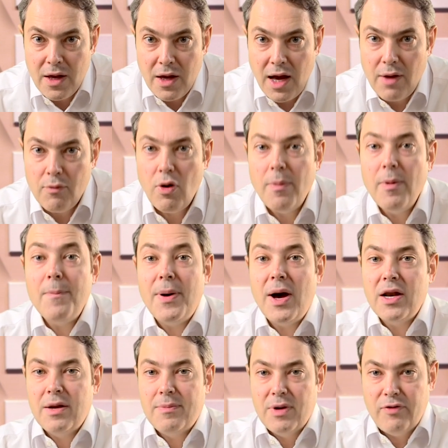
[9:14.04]
Robert
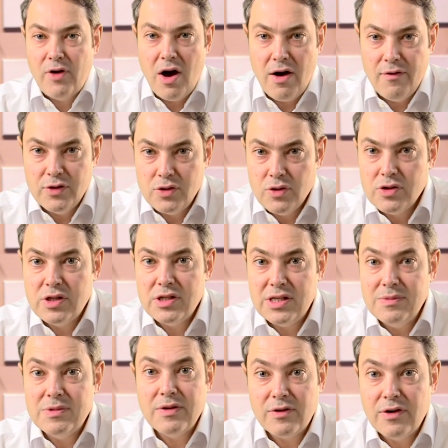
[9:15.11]
Putnam of Harvard also
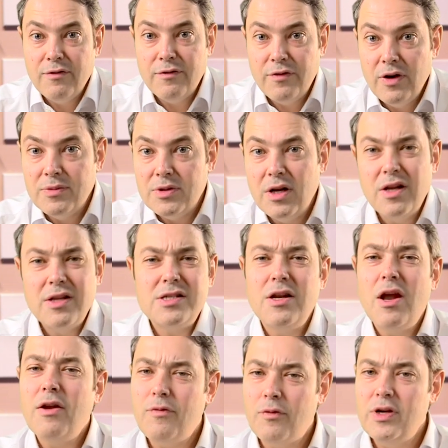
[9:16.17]
seems to have confirmed, and there's a
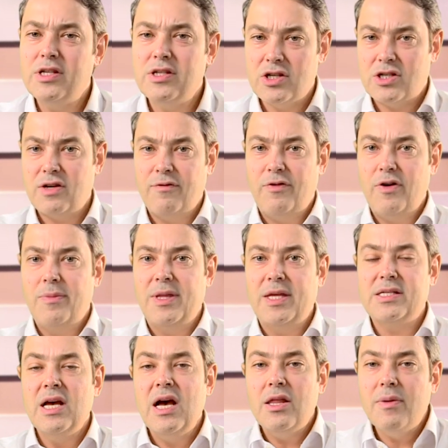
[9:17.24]
lot of research confirming
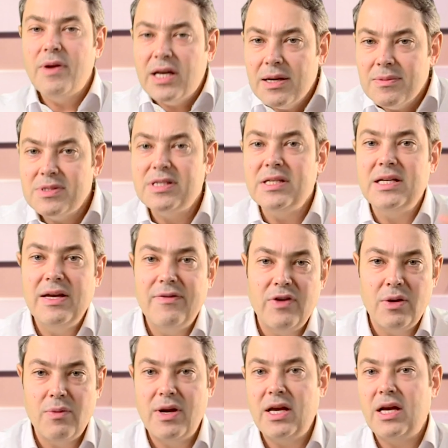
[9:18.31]
this, when it comes to
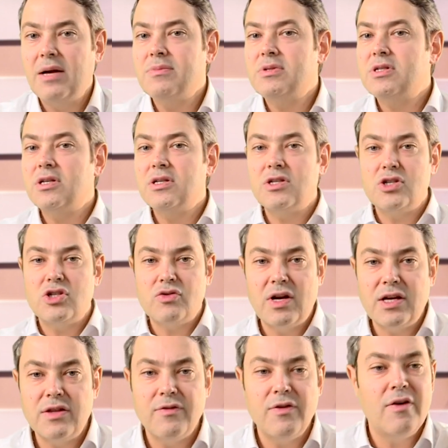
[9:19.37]
giving, when it comes to
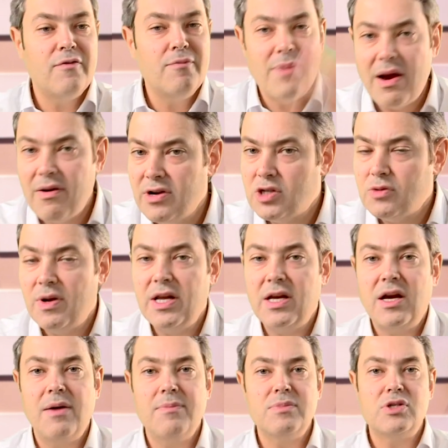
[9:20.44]
strength of marriage, when it
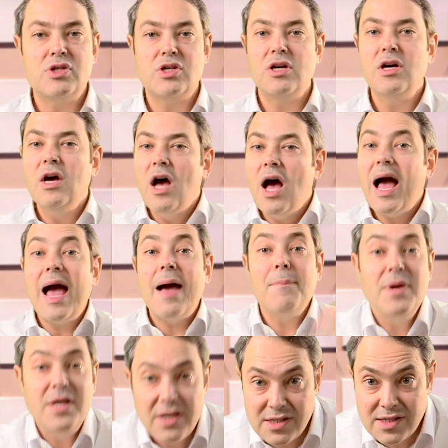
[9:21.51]
comes to
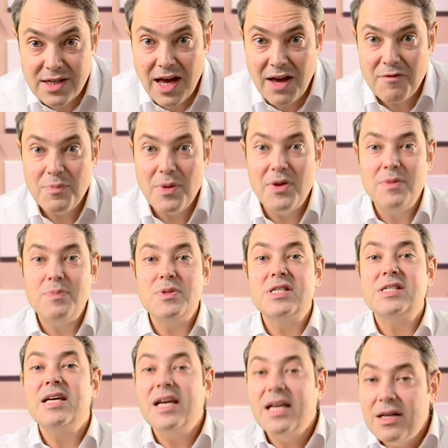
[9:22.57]
happiness in life, but
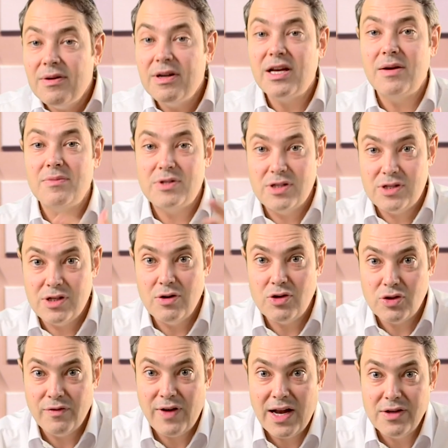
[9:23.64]
particularly when it comes to
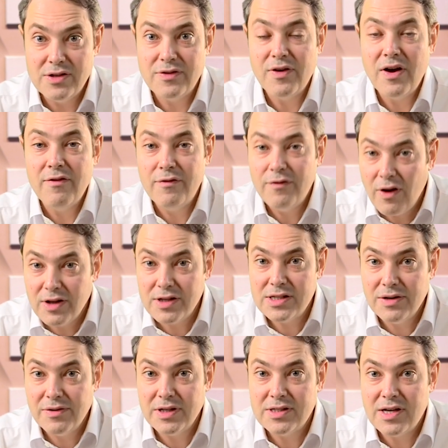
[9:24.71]
social values of
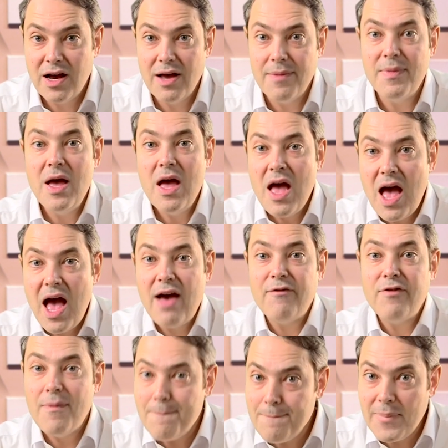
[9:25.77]
volunteering time,
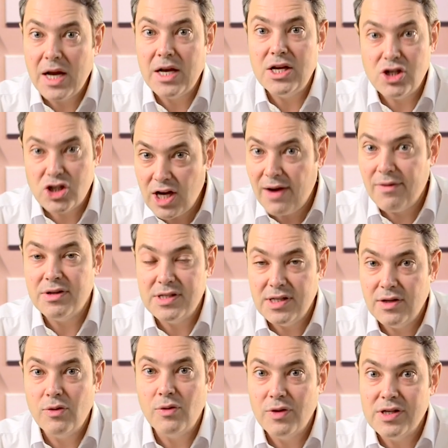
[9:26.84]
effort, money, charity,
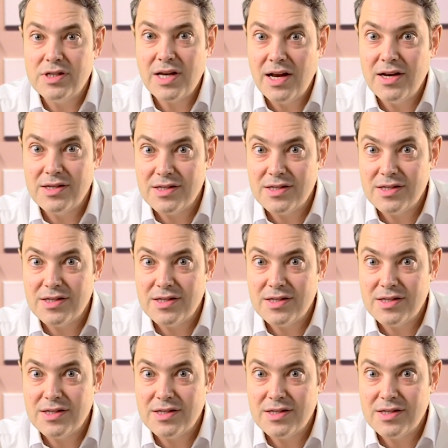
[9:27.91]
and all this kind of